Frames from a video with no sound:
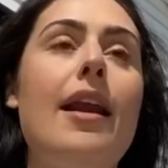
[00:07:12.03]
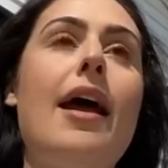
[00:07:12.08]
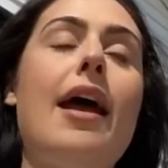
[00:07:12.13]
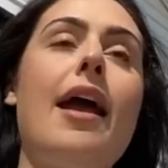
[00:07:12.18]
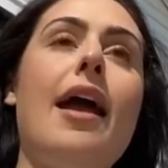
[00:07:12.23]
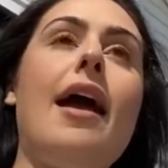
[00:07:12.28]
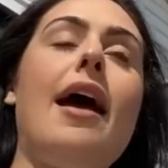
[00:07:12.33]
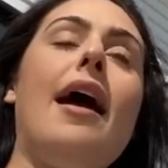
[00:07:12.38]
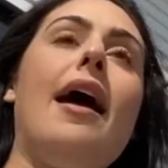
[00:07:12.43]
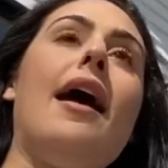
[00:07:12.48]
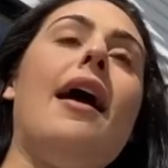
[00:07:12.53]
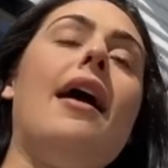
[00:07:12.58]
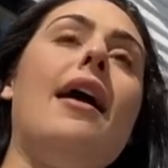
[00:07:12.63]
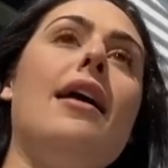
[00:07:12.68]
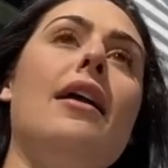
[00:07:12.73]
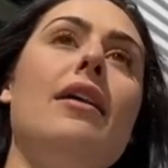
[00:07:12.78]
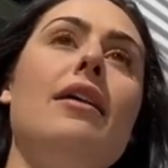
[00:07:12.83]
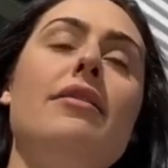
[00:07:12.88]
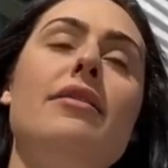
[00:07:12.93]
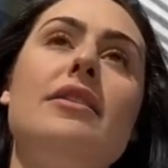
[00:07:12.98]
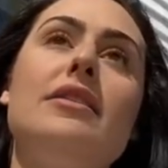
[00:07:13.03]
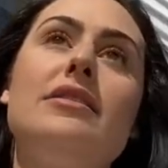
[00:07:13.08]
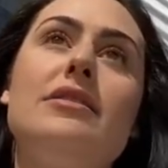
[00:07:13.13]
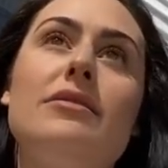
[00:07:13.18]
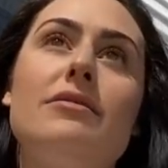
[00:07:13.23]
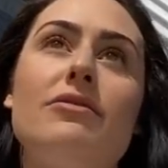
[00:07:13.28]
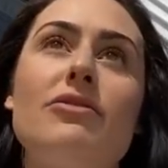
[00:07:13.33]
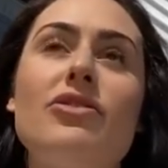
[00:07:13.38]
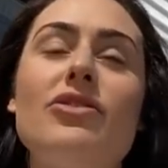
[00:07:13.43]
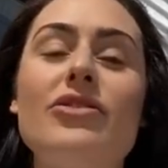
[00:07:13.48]
I had
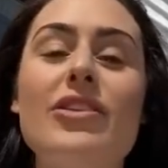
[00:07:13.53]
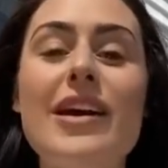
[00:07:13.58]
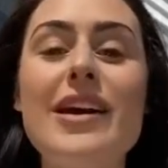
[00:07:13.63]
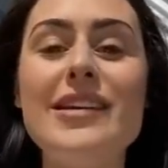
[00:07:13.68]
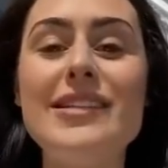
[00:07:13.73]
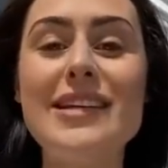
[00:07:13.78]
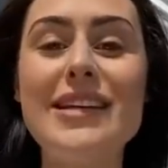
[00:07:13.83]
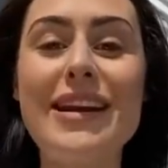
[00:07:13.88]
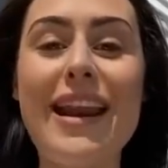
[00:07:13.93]
this crazy